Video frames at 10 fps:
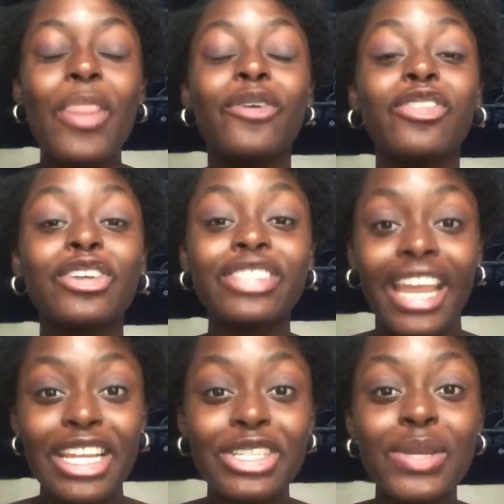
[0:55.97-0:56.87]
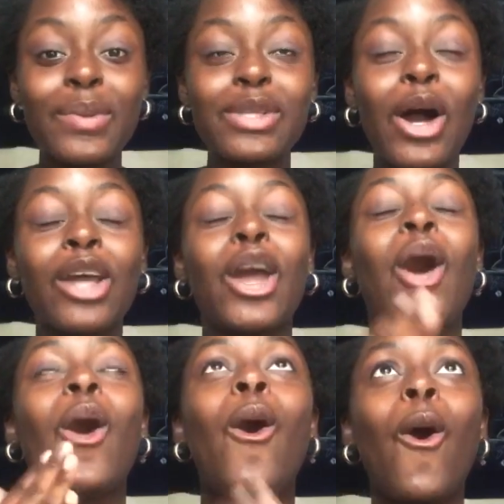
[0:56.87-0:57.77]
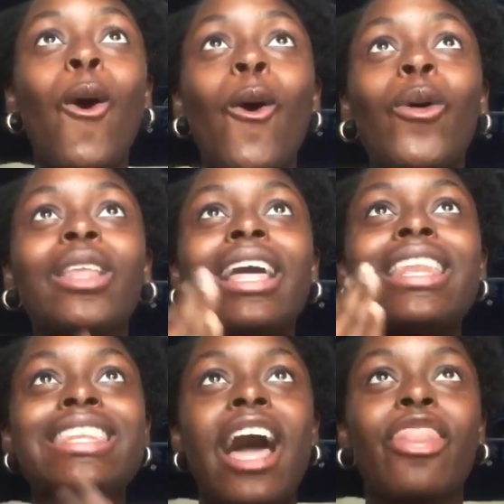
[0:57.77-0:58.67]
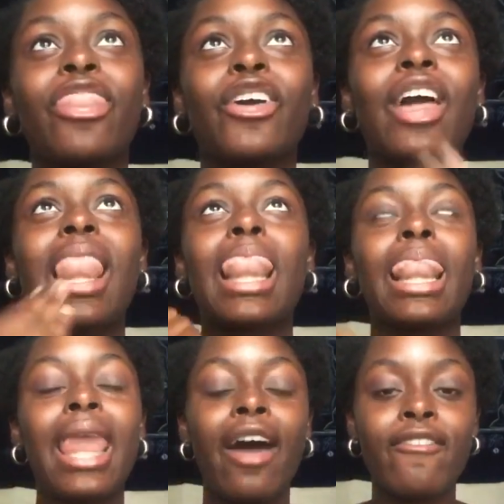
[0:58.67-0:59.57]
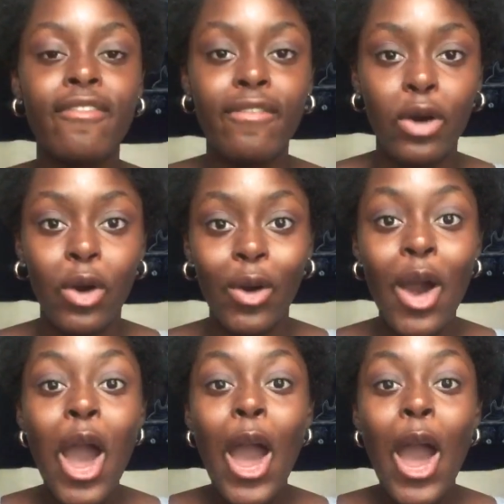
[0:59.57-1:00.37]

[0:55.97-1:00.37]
the flirtation was on a whole nother level.